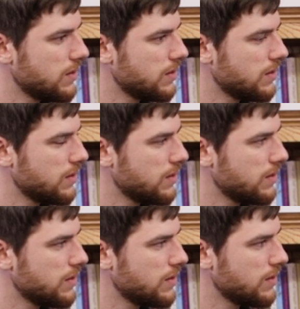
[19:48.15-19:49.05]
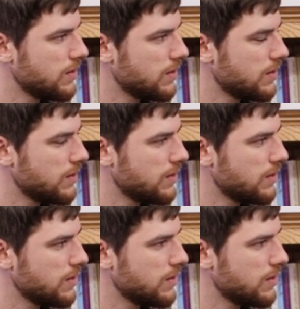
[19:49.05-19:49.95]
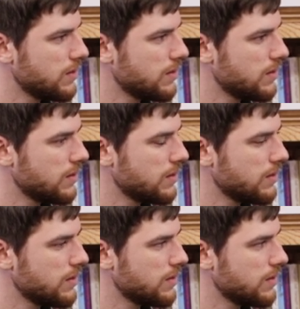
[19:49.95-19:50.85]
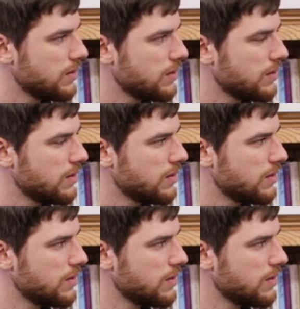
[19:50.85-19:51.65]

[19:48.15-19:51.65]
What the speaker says: (not speaking)